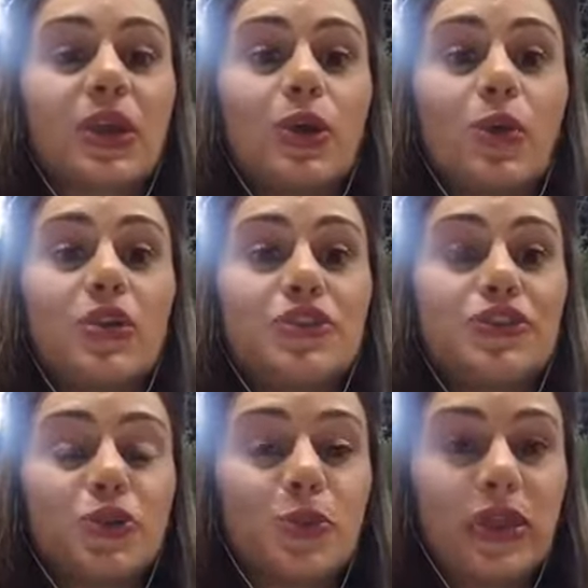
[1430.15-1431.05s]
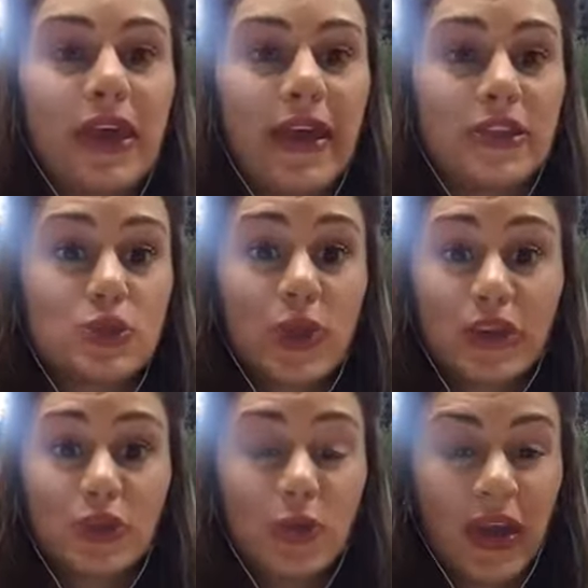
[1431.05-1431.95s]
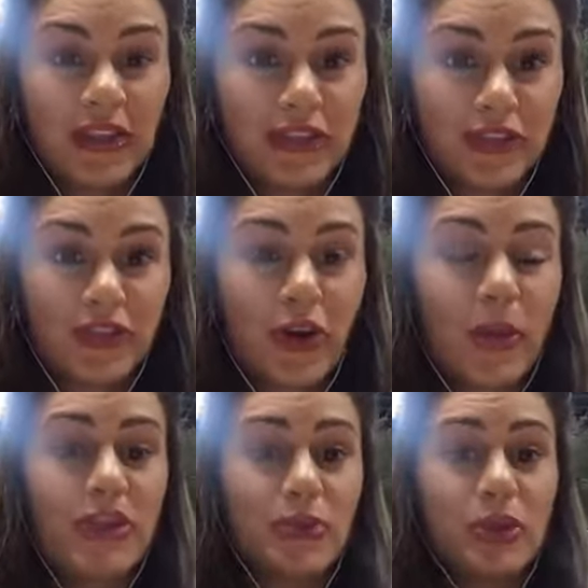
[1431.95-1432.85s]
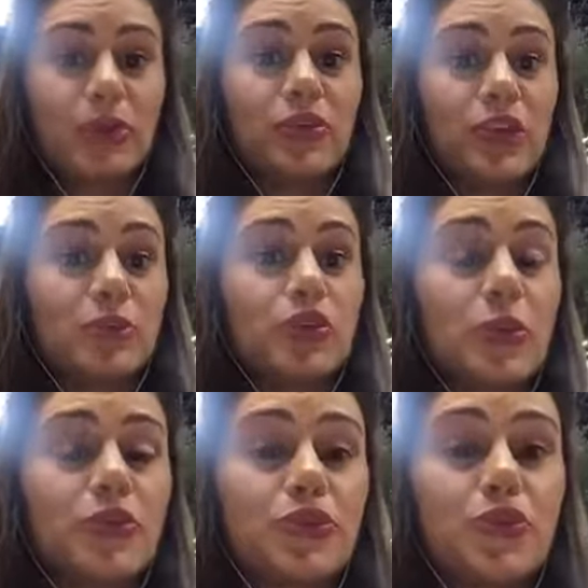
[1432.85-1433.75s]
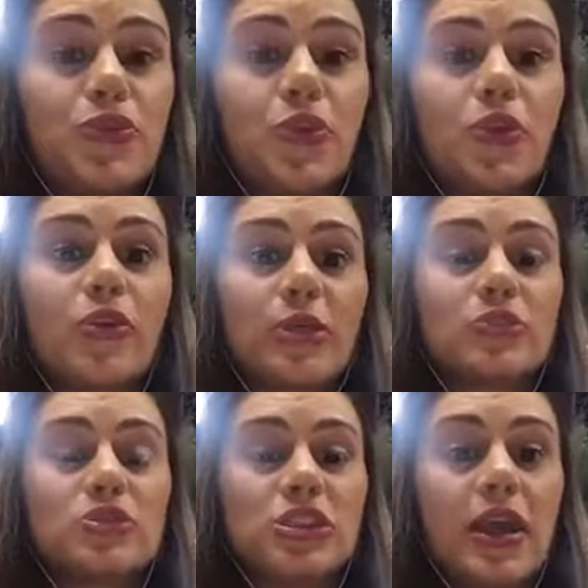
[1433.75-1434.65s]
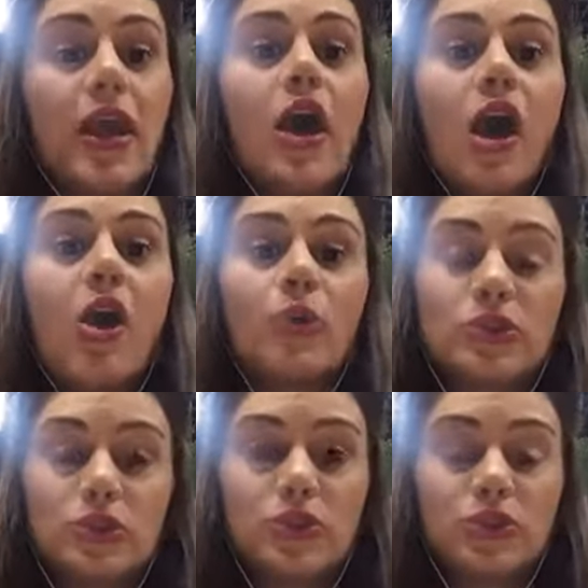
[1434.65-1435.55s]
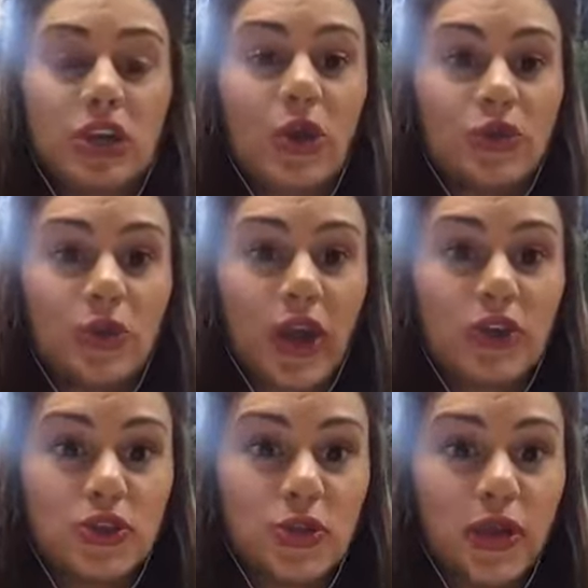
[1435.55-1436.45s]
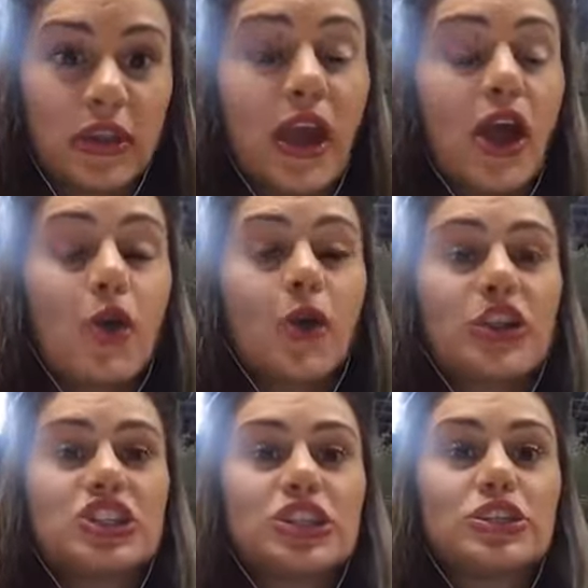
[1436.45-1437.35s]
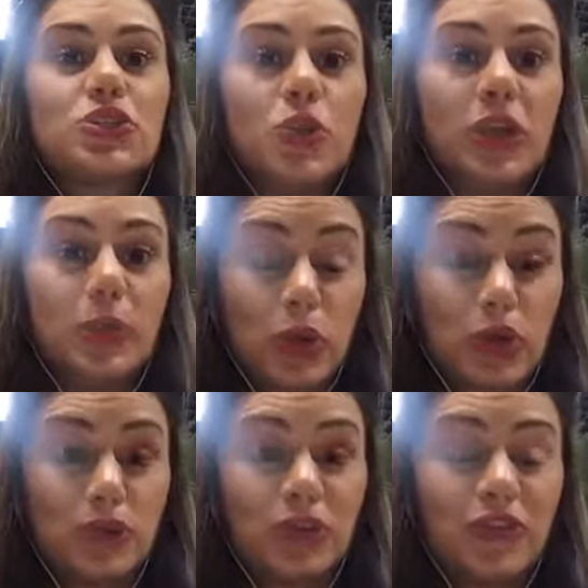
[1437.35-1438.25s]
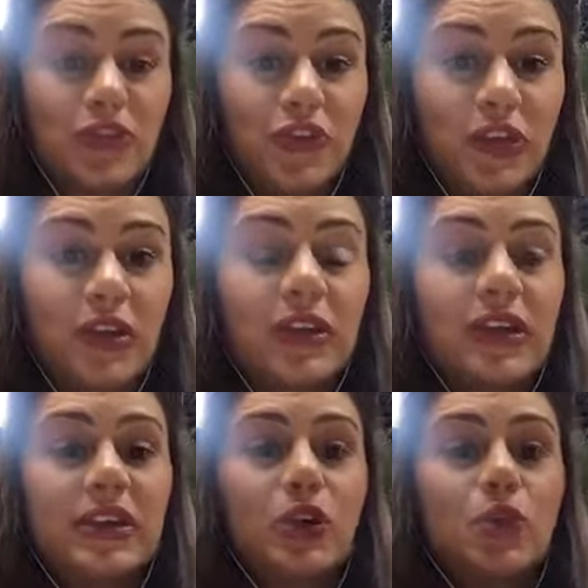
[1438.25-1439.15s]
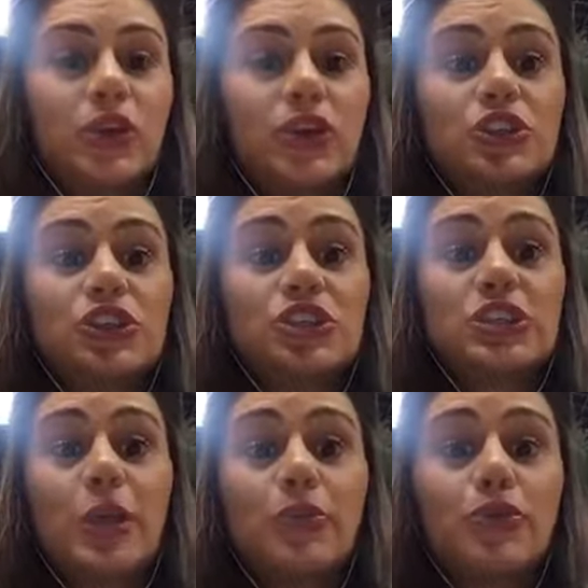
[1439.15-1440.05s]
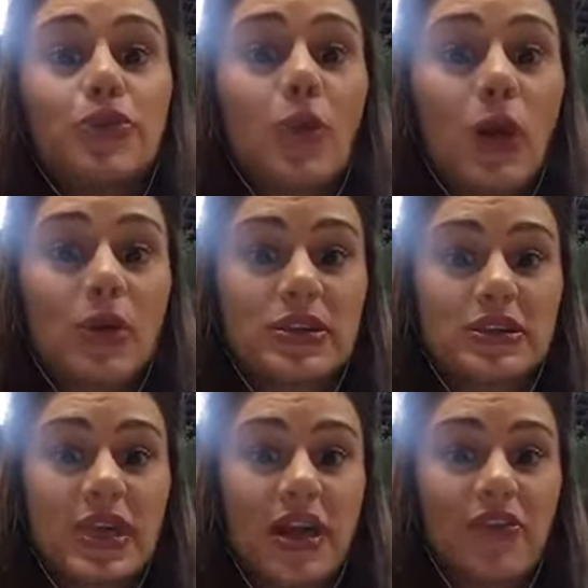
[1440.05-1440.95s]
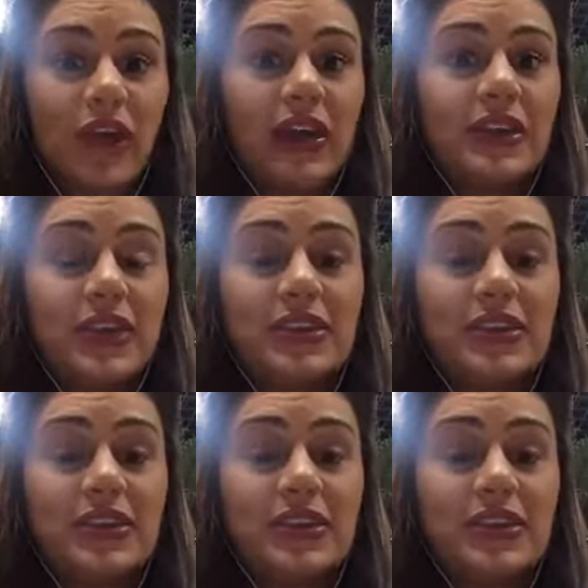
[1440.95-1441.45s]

wonderful plans, we're not waiting from other people then to approve or then to say, oh, it's good now, you can do it. We're just doing because we feel it and we just approve ourselves, and it